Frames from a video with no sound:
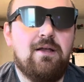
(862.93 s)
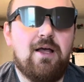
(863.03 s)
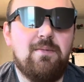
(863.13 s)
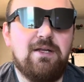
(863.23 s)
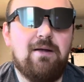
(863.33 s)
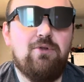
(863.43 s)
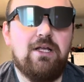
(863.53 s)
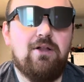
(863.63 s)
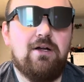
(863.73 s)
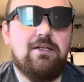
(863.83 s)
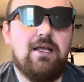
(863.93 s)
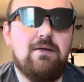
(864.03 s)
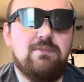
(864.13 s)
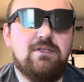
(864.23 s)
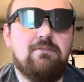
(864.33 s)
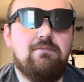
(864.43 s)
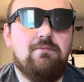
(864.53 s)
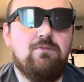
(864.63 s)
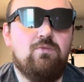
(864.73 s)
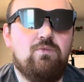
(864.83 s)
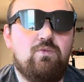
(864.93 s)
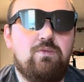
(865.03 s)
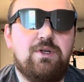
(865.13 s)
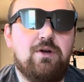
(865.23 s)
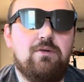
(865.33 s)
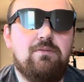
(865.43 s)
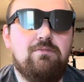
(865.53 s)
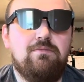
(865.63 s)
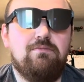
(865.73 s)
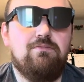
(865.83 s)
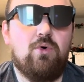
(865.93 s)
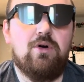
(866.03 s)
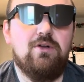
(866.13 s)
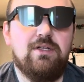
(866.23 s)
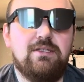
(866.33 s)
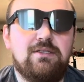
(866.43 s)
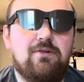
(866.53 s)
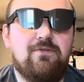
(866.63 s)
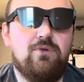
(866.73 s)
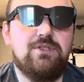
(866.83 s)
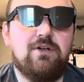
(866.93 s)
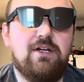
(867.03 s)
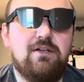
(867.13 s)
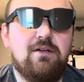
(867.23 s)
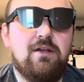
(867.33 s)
I mean, I play a lot of games, borderless or full screen.